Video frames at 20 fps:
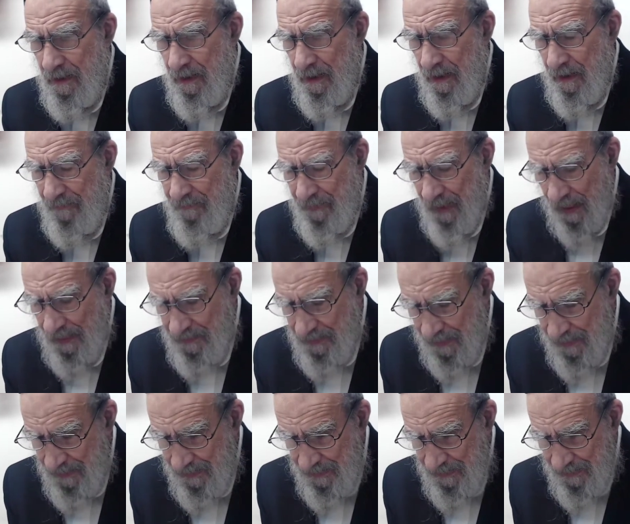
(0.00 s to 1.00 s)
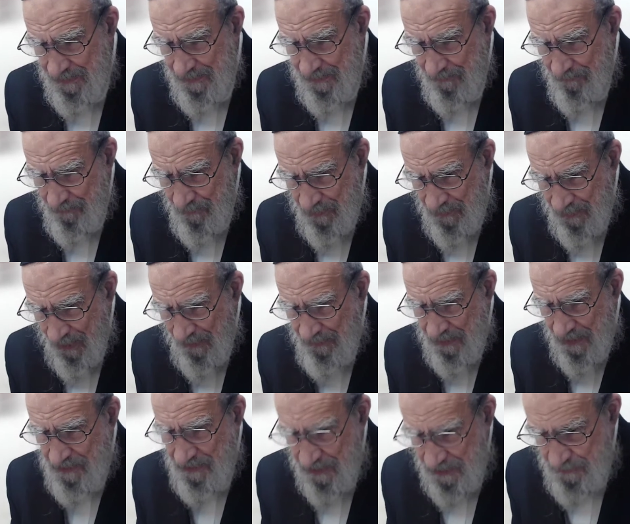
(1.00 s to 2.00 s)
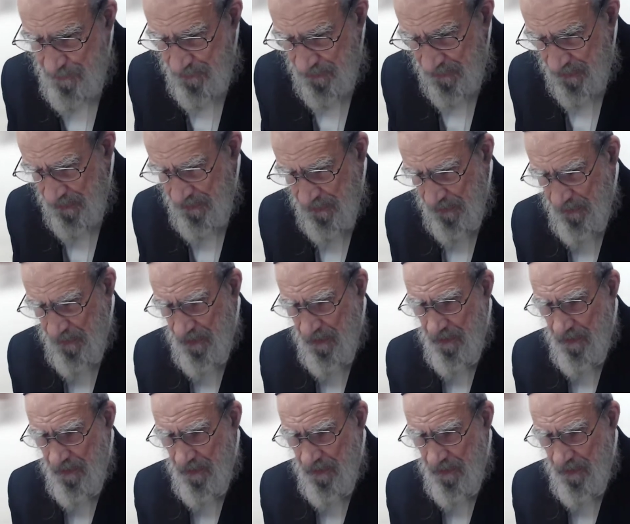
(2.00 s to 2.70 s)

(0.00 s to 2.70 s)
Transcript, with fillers: And that, that is its beginning.